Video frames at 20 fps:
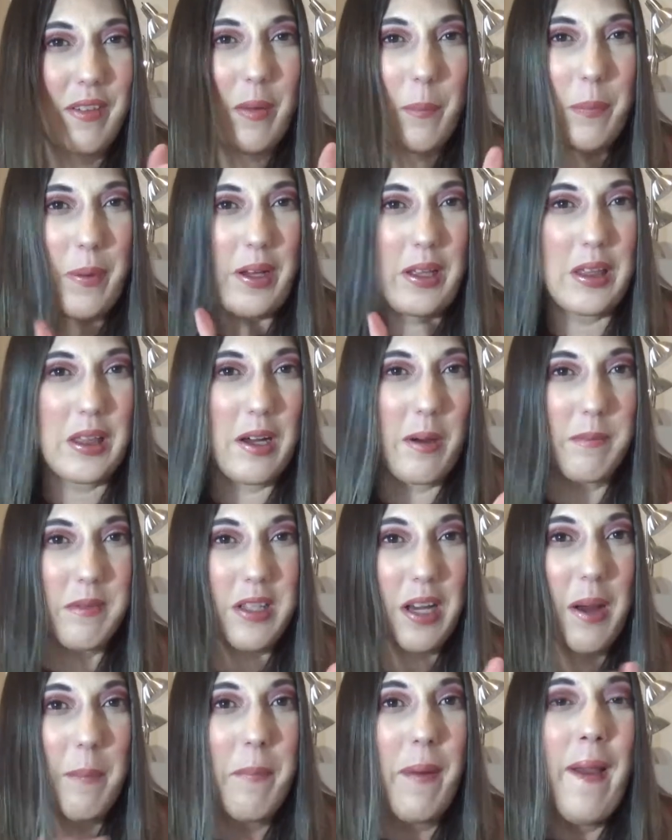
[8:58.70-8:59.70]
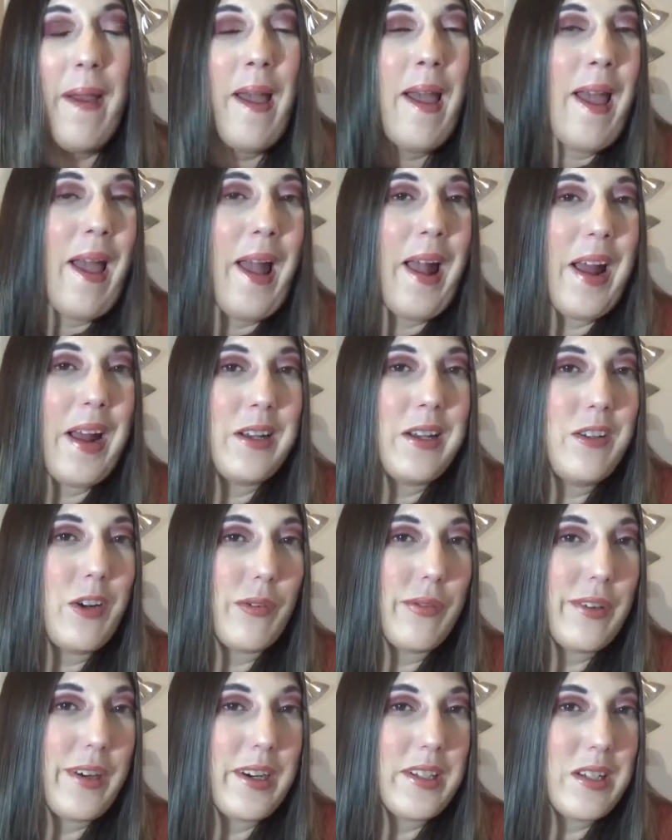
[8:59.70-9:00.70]
a big thumbs up, and
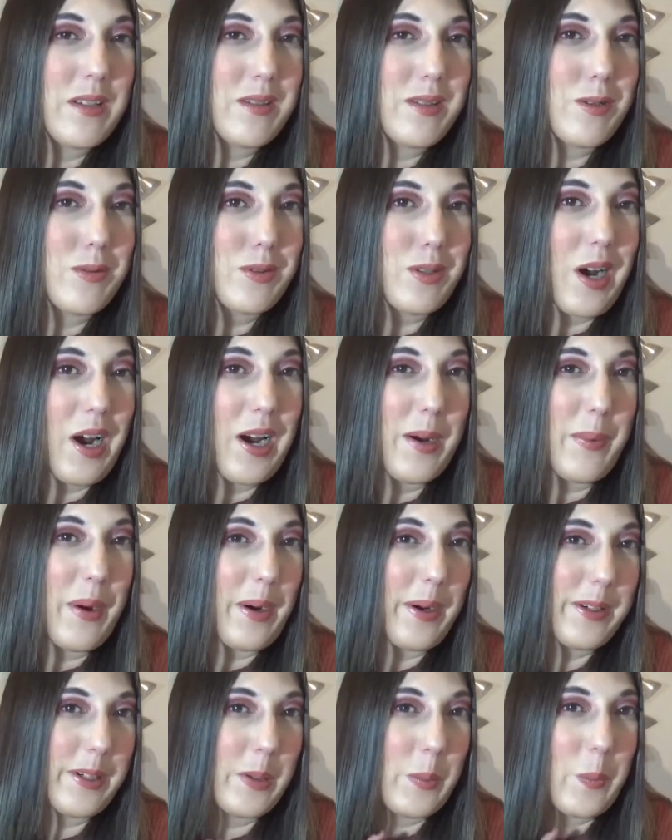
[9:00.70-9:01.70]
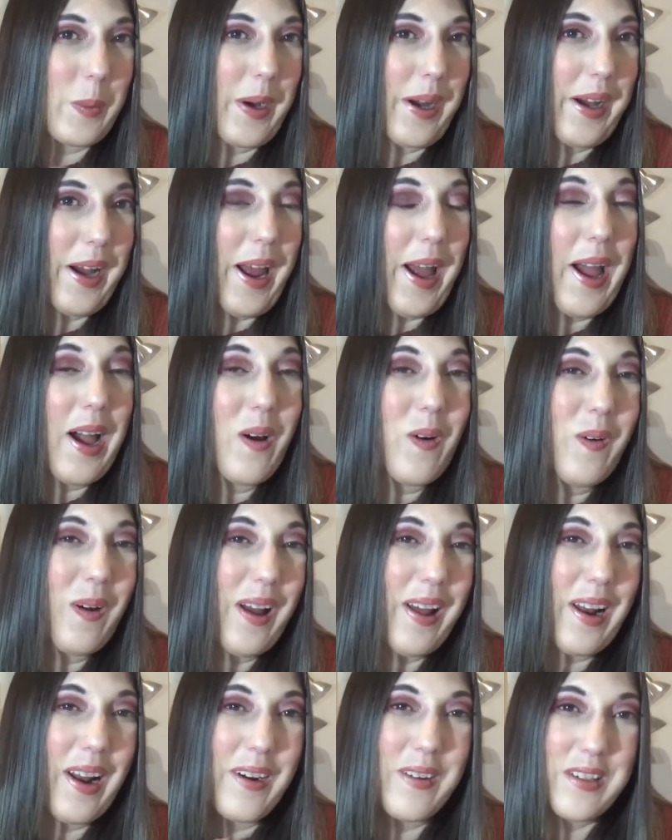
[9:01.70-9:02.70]
don't forget to subscribe on your way out,
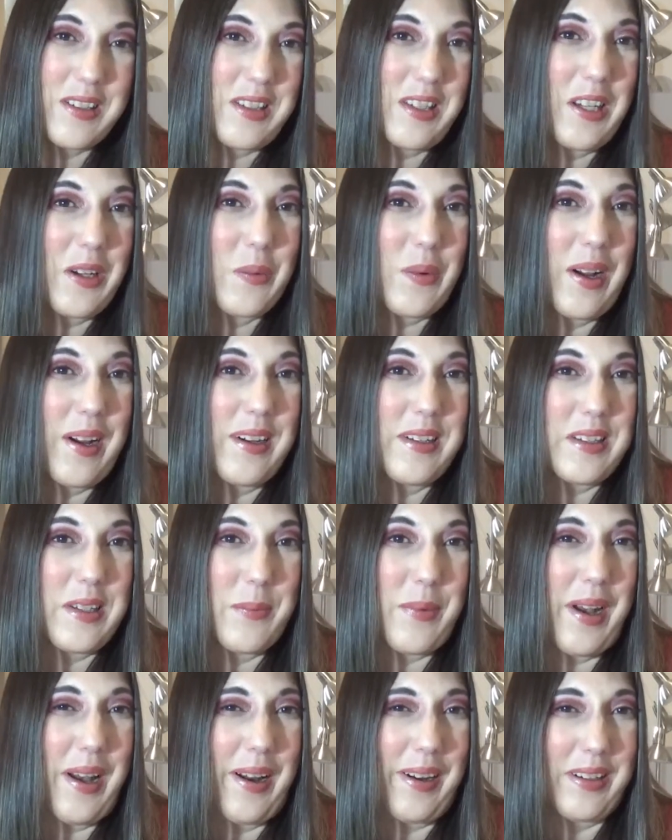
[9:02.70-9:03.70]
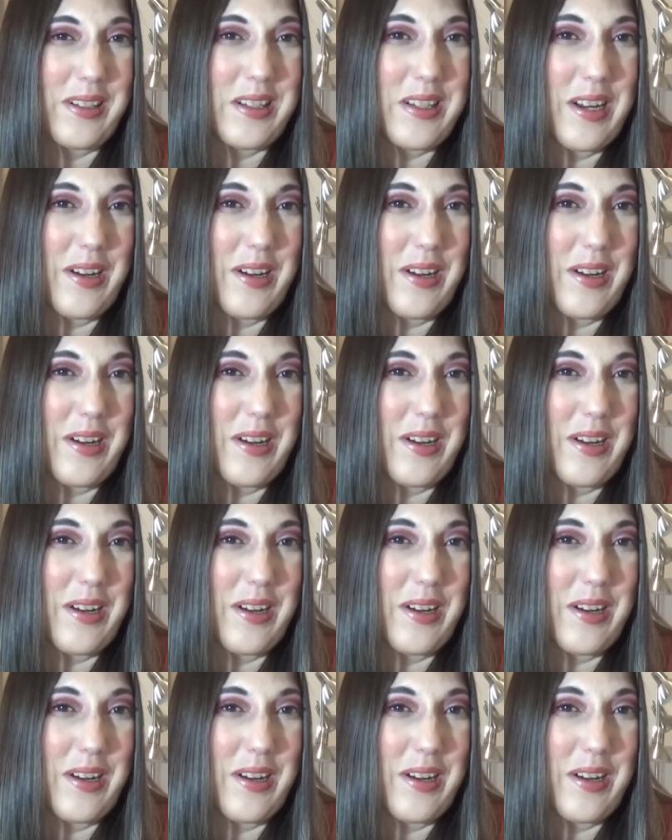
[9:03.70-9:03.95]
and I will see you guys in my next